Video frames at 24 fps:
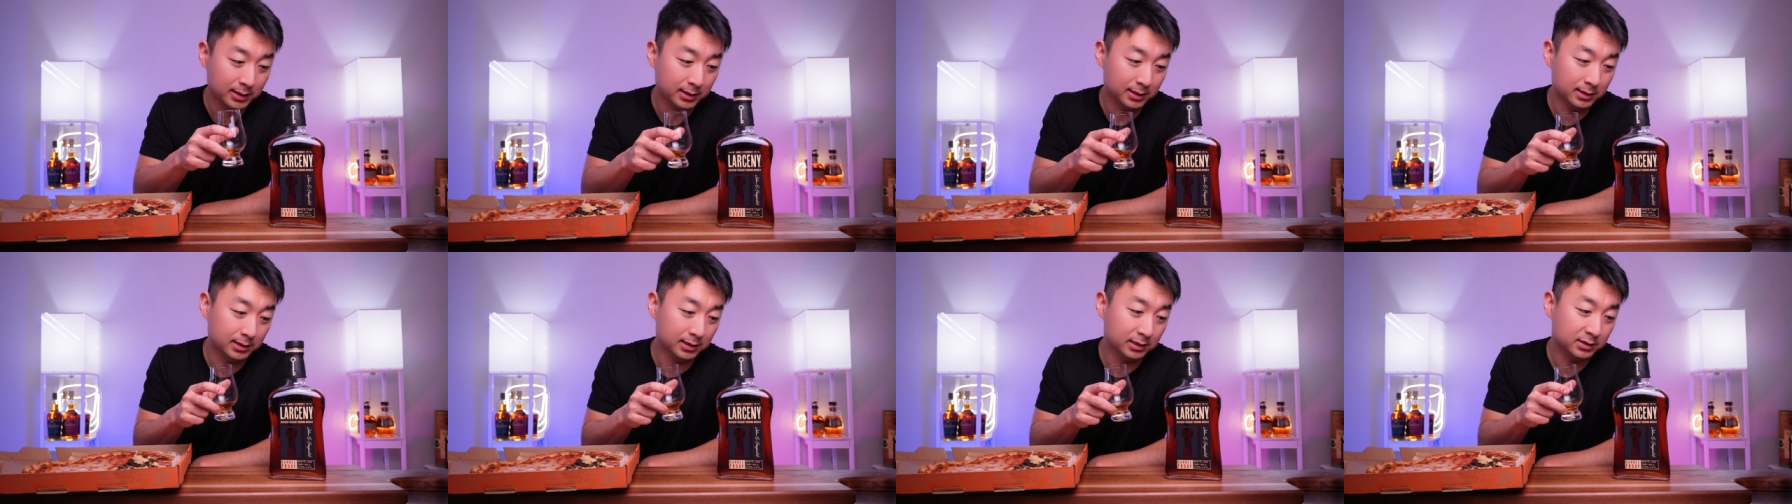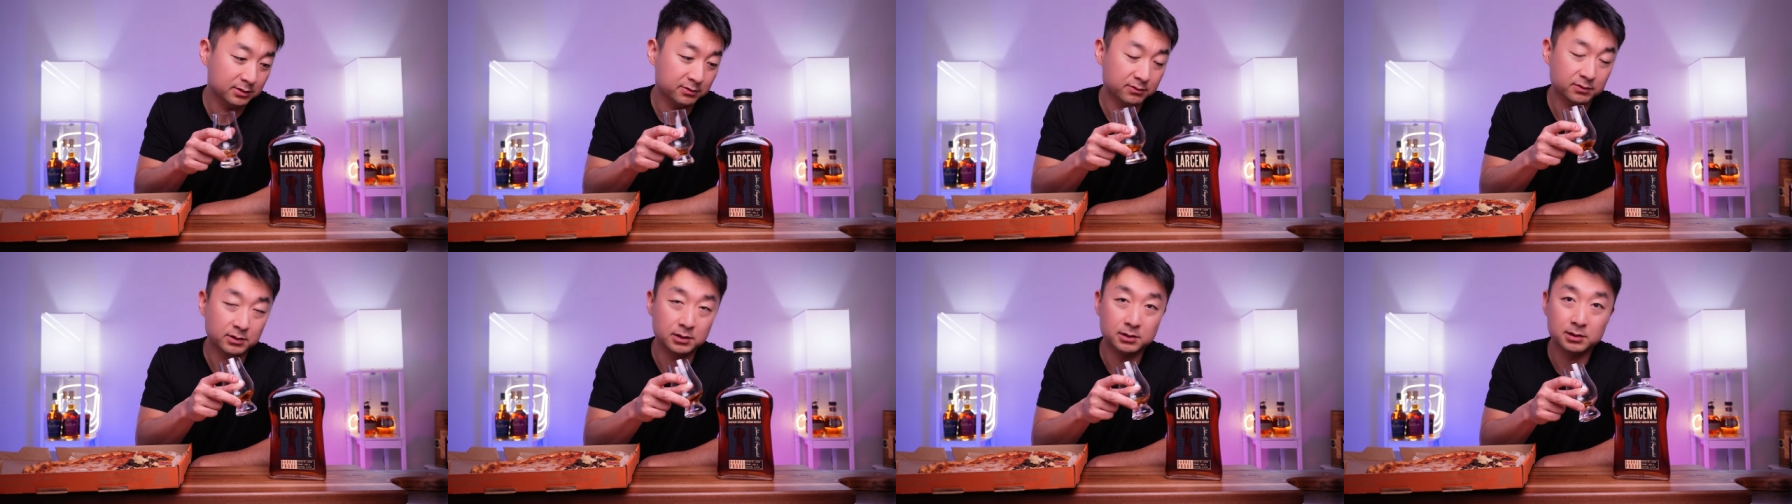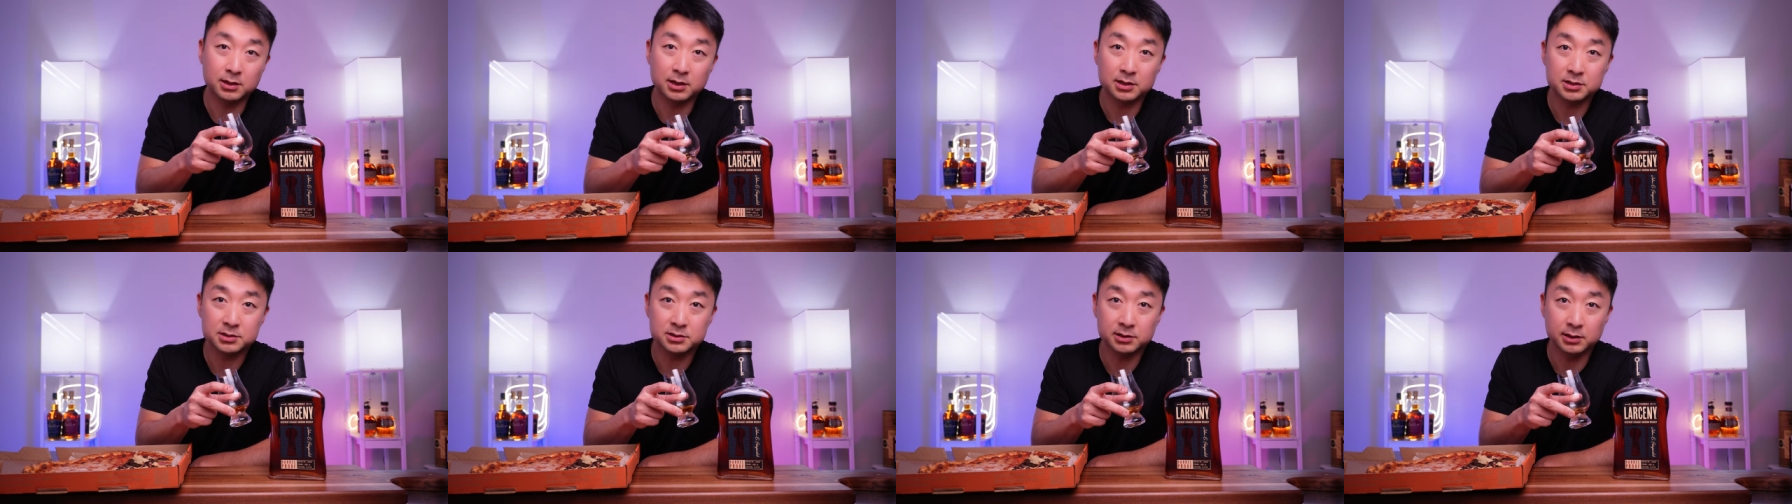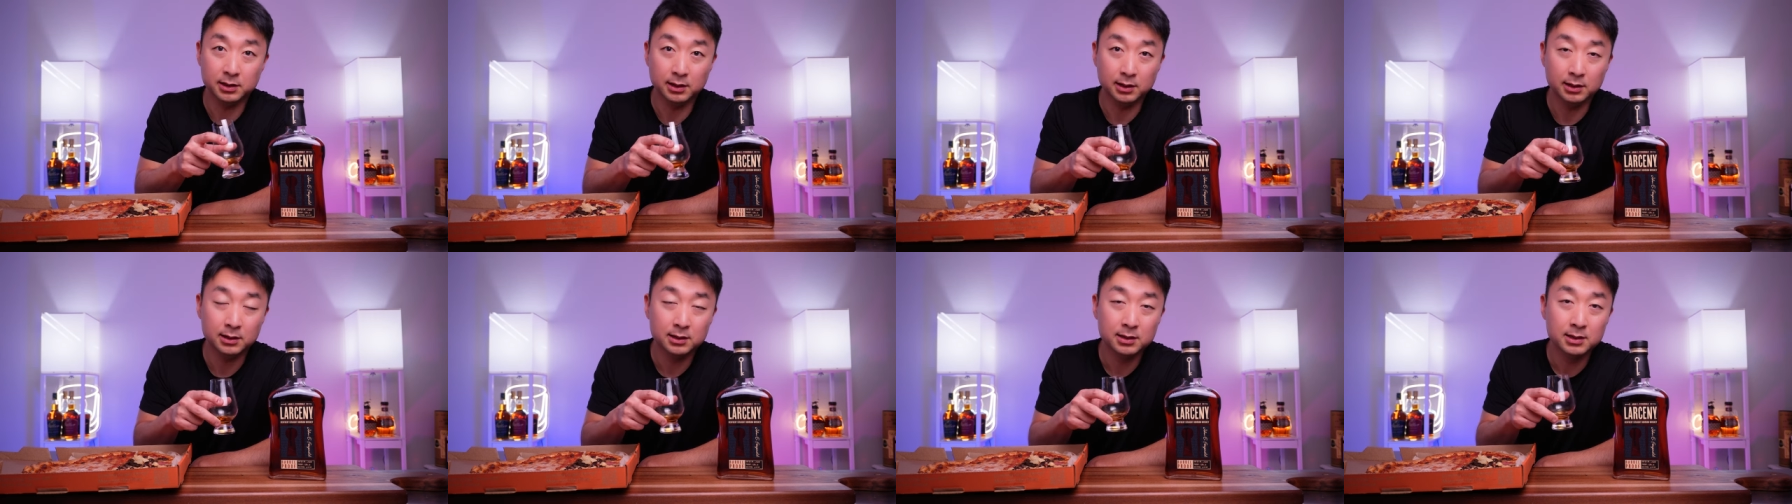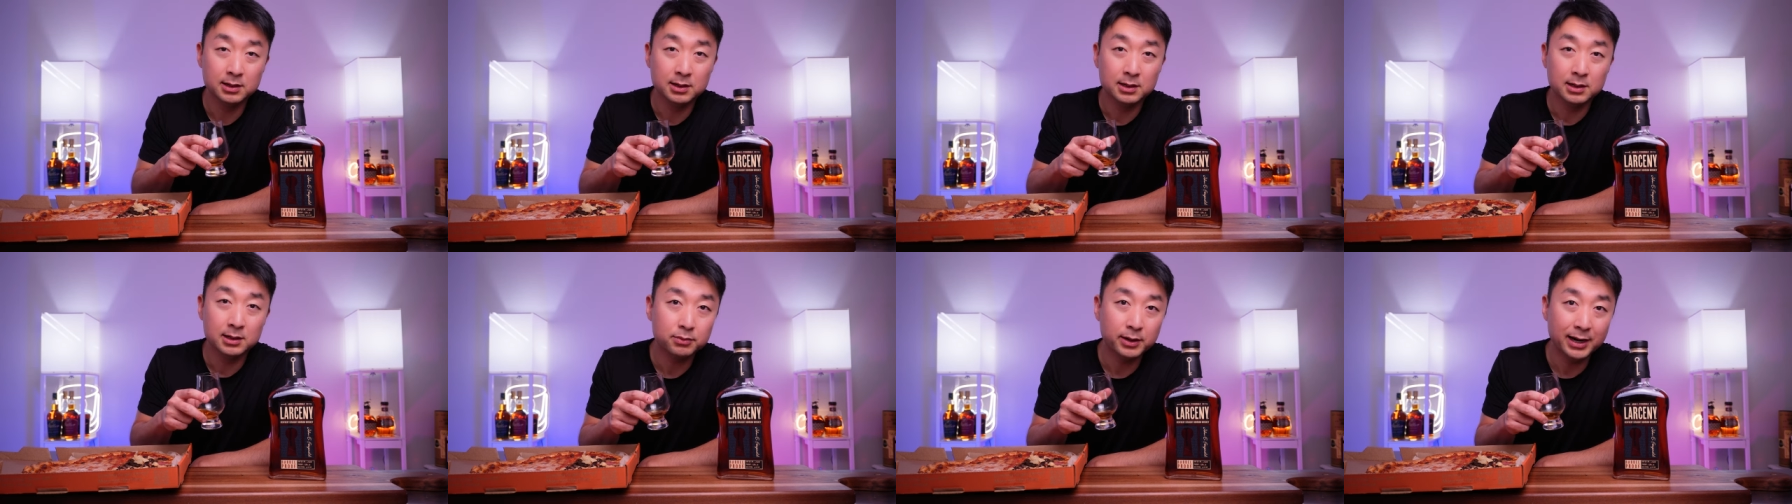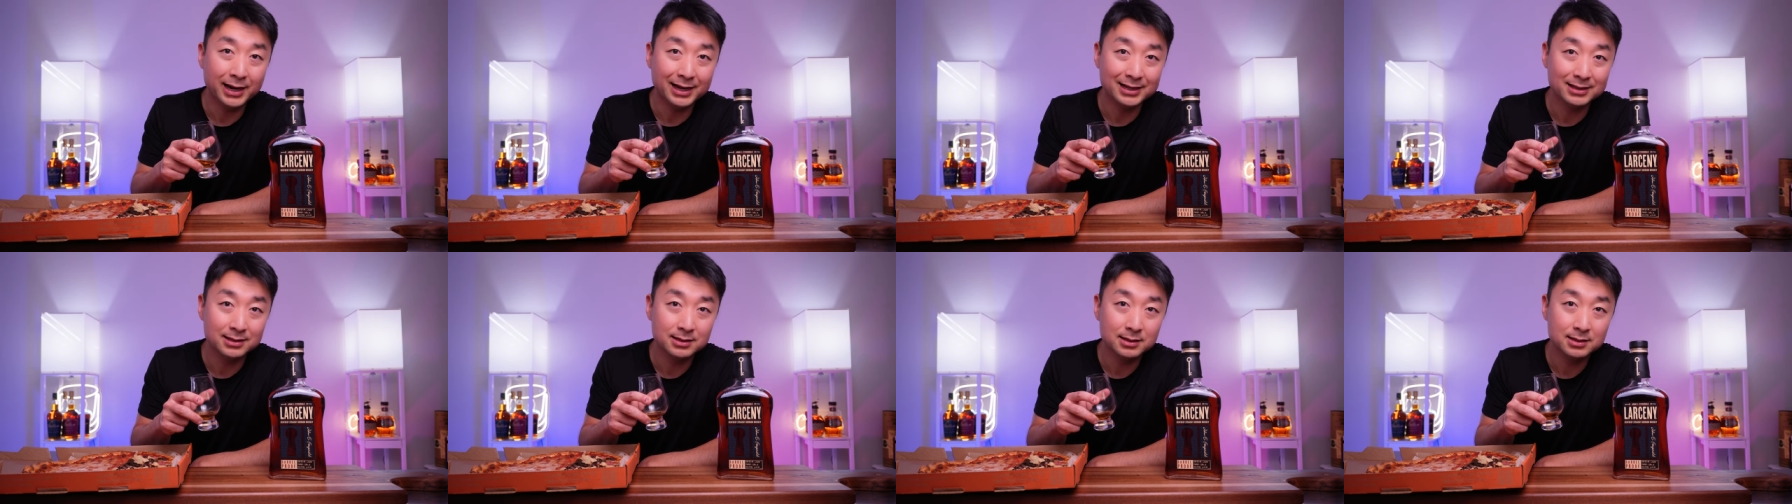at least the Larceny
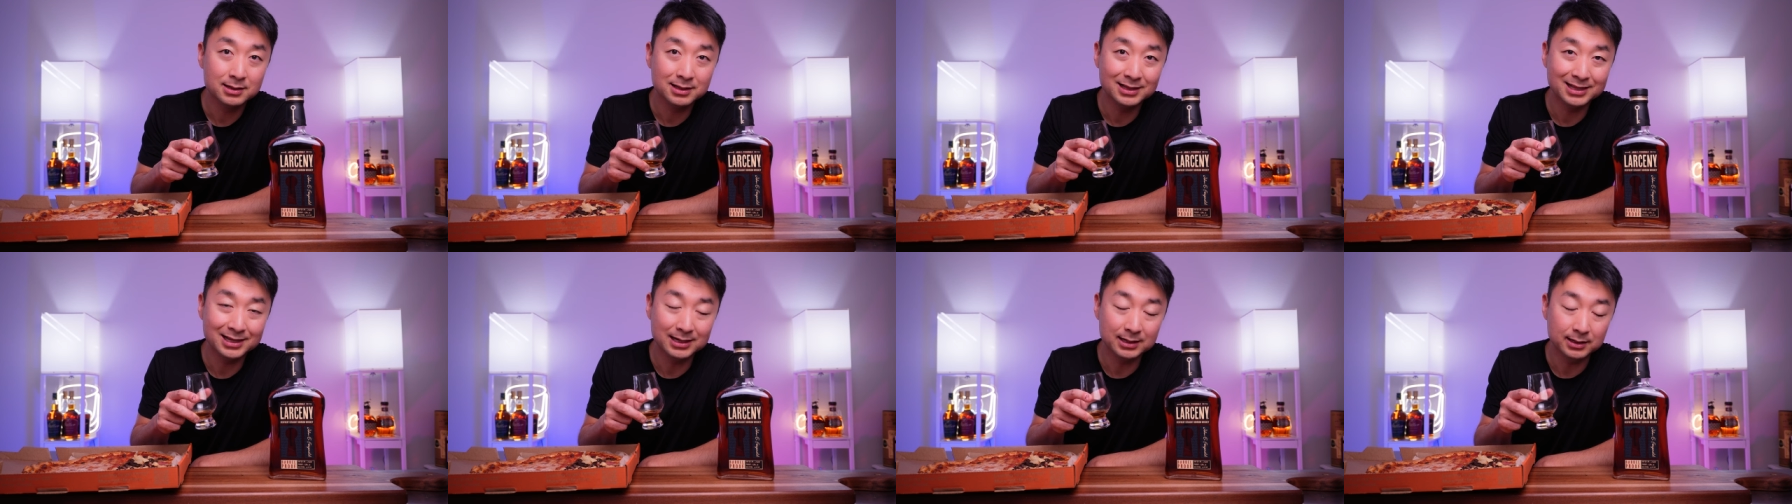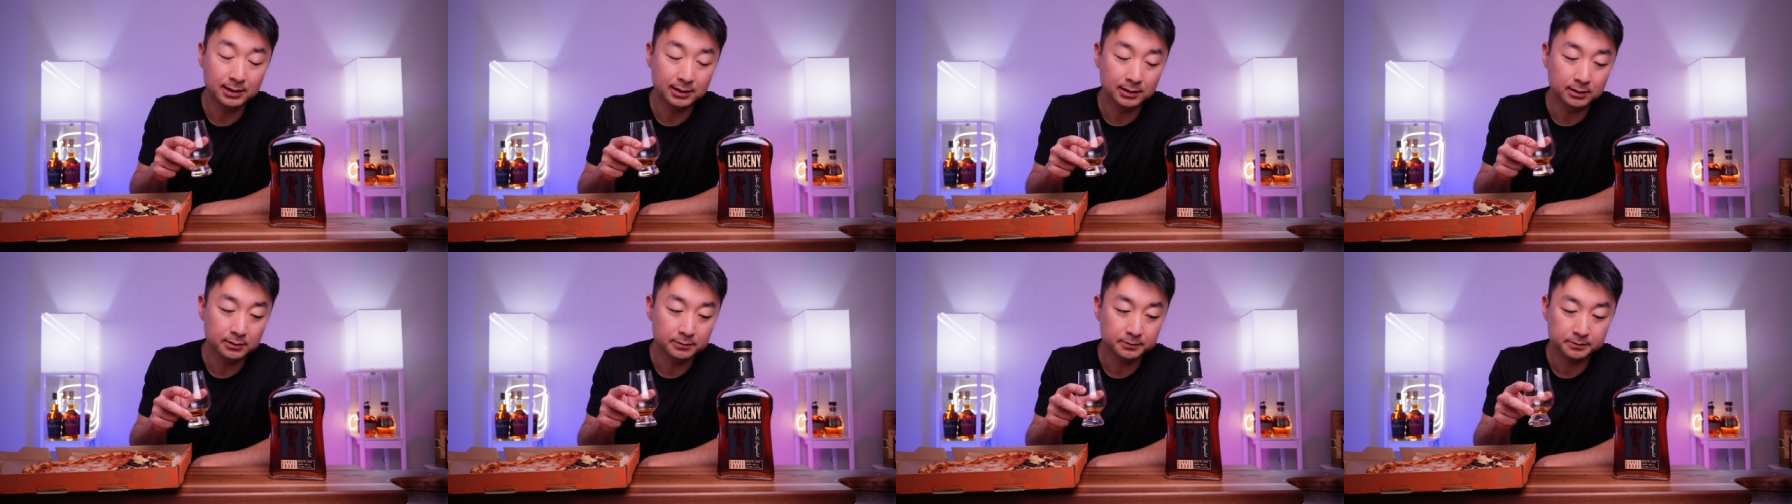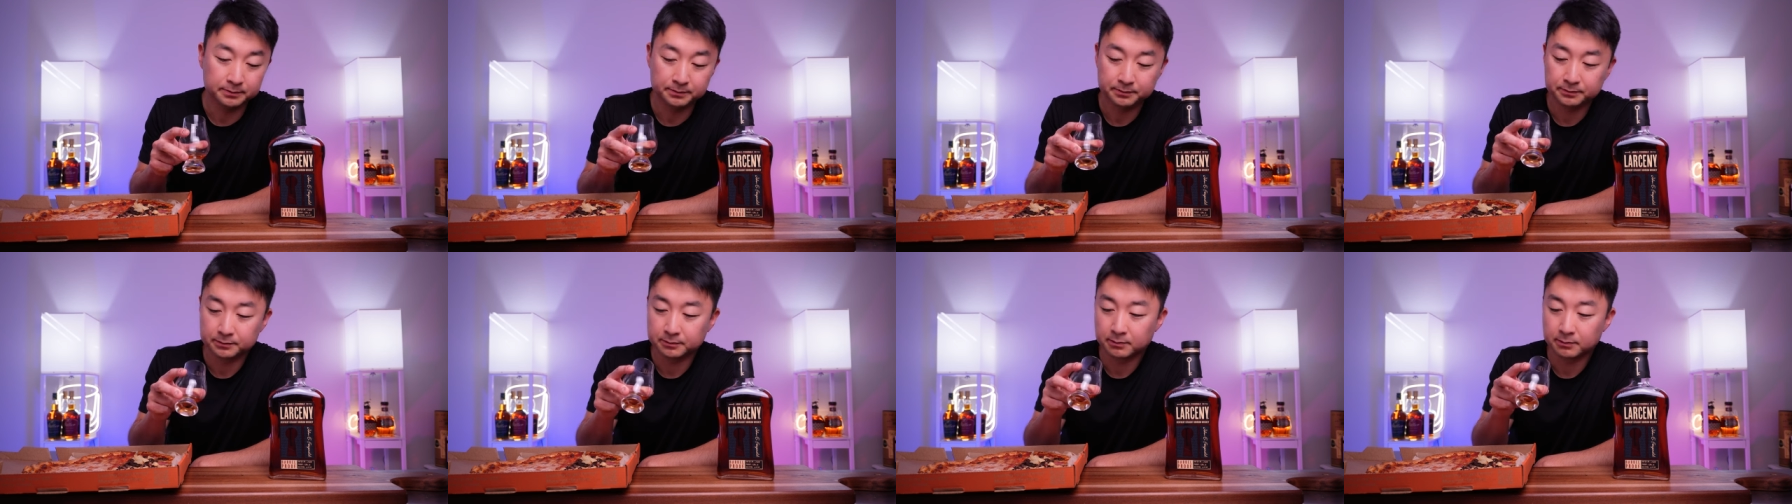brand line.